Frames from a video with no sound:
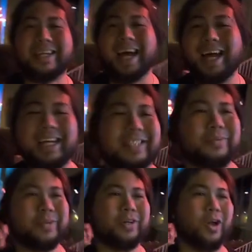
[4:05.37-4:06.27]
guys
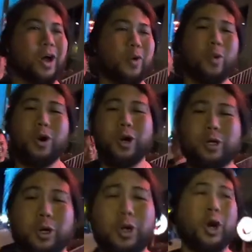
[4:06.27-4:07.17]
were like,
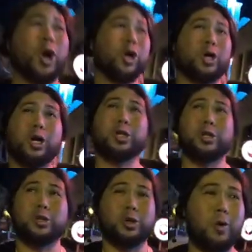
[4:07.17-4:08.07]
we're trying to get
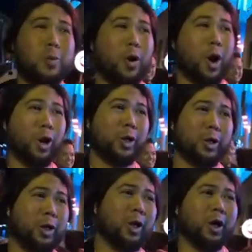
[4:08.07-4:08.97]
us in trouble,
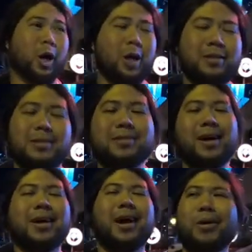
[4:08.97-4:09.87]
Ellen. What are you gonna get in
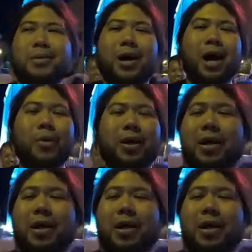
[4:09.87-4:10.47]
trouble? Dog, I, I, I,